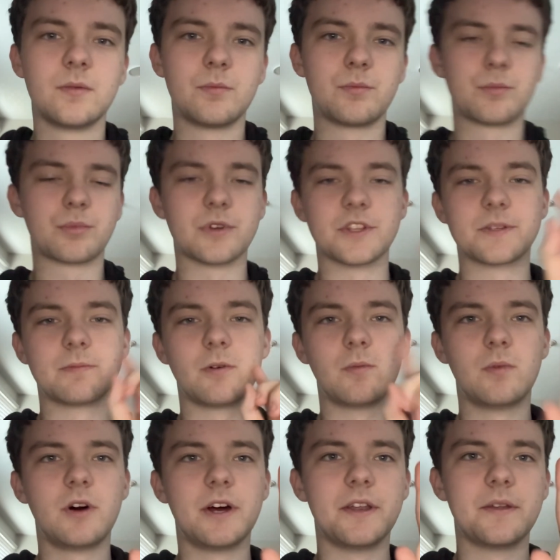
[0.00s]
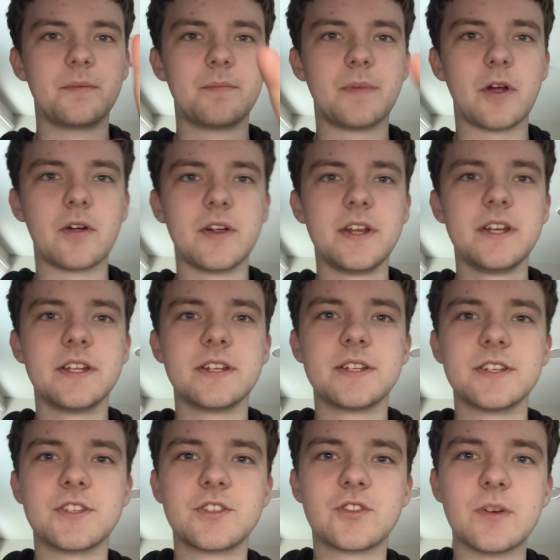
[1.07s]
Principle 1. Pairing
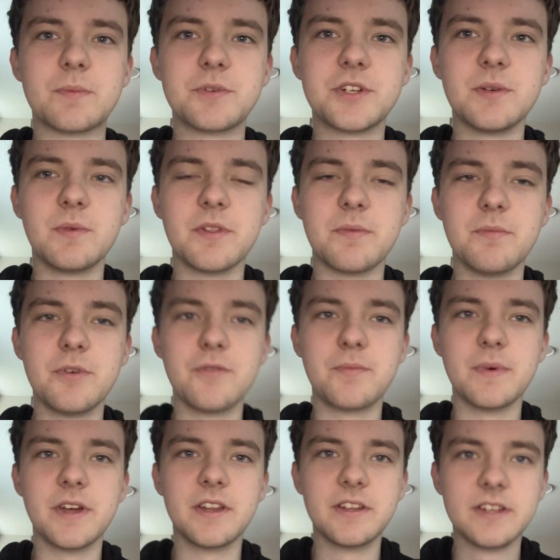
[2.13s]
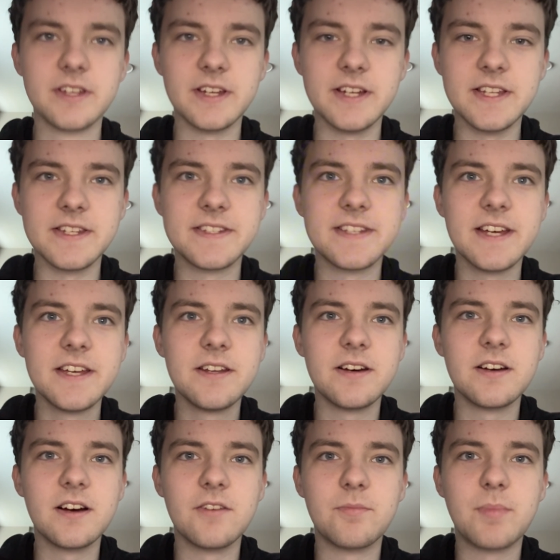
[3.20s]
description with movement. Instead
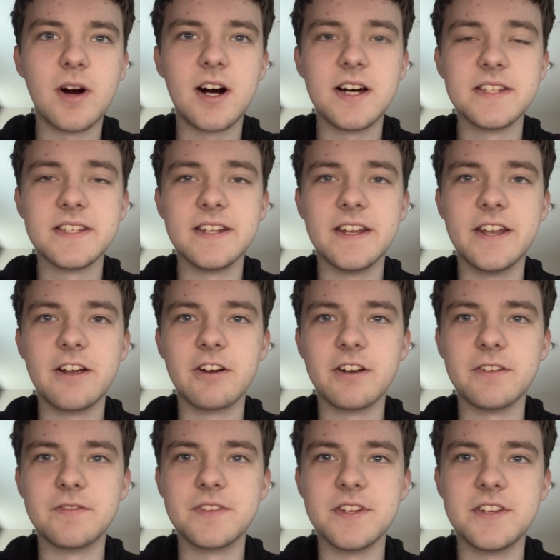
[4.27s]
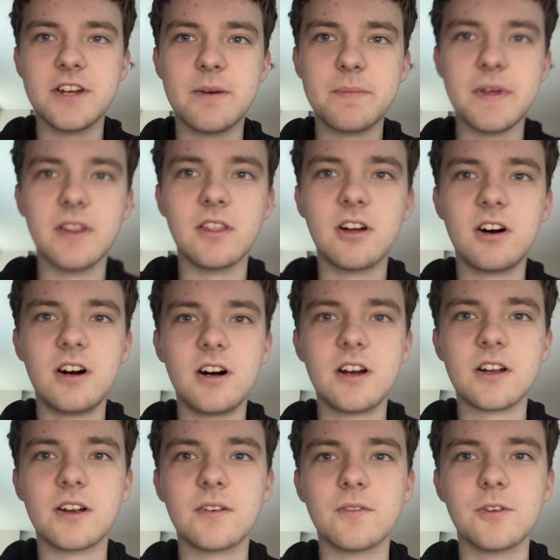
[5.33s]
of pausing a narrative to dump a
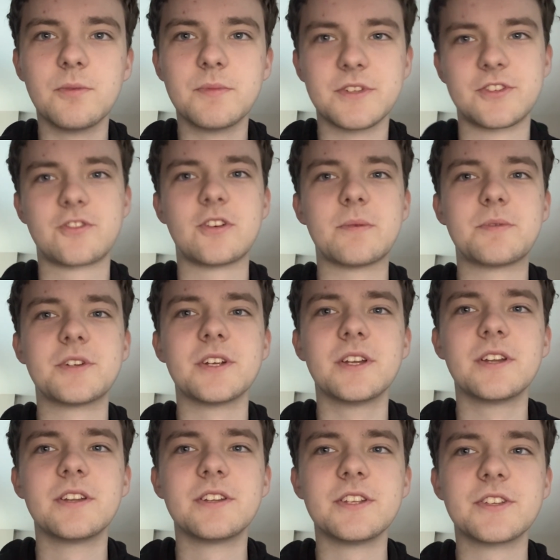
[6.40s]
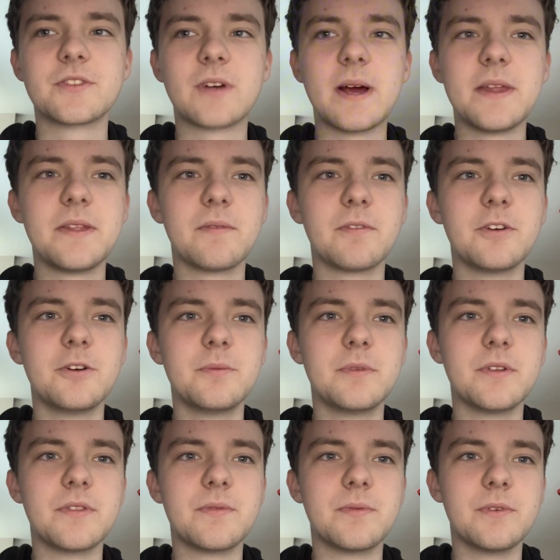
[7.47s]
long room description, describe the
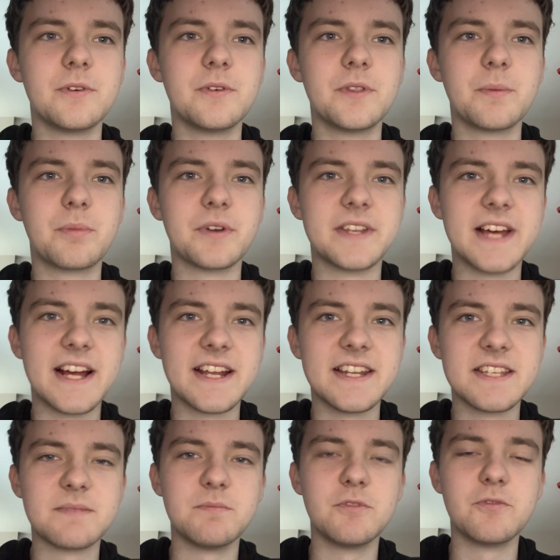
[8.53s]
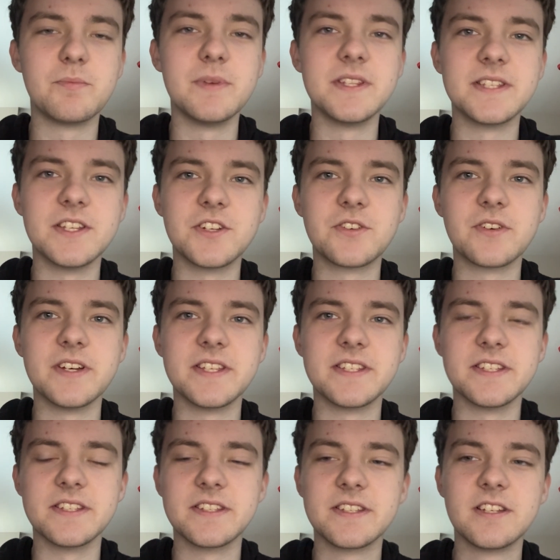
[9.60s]
room through the protagonist's movements and
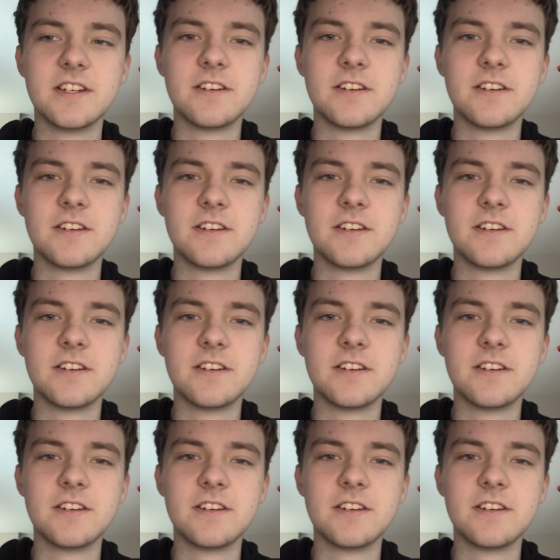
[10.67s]
choices.